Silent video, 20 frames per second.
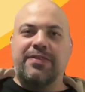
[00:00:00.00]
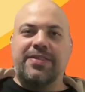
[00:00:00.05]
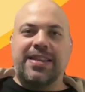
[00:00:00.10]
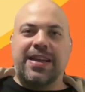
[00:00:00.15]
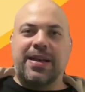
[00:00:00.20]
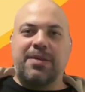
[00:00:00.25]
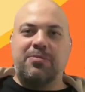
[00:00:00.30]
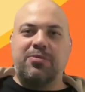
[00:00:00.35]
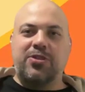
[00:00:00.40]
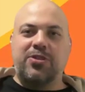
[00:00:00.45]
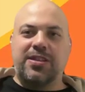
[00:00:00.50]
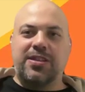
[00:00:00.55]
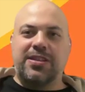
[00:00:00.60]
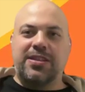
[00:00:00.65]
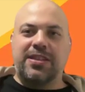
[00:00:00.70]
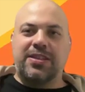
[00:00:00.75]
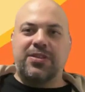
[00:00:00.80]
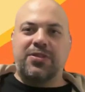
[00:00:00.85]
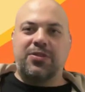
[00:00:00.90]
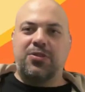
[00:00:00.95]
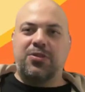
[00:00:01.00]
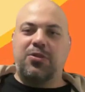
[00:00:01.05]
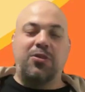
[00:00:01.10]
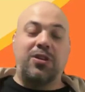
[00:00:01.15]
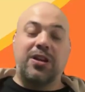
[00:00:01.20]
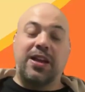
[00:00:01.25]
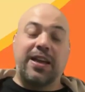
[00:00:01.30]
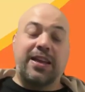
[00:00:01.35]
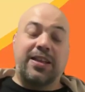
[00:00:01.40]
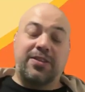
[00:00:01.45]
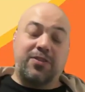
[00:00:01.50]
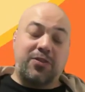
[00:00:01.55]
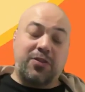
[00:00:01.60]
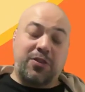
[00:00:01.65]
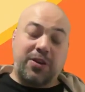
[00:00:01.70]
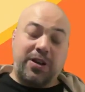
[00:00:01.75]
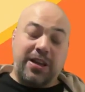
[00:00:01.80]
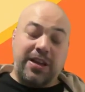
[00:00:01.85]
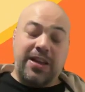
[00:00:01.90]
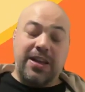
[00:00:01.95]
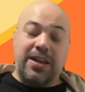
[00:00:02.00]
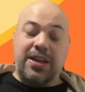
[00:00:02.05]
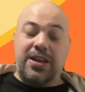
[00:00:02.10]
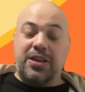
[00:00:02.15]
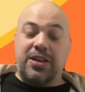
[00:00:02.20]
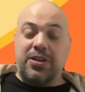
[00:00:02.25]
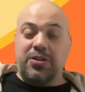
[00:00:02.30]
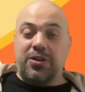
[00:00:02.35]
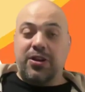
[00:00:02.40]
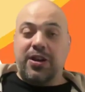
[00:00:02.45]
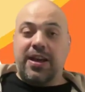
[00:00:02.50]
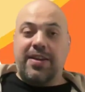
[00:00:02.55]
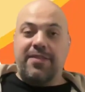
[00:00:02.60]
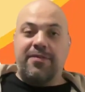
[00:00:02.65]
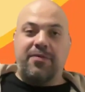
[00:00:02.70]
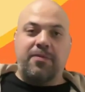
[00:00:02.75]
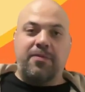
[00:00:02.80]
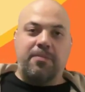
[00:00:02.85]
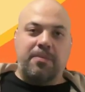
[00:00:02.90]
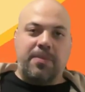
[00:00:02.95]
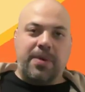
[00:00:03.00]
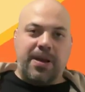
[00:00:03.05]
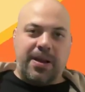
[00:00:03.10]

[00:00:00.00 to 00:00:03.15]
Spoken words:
don't have subjects at all, or like, sorry, you don't have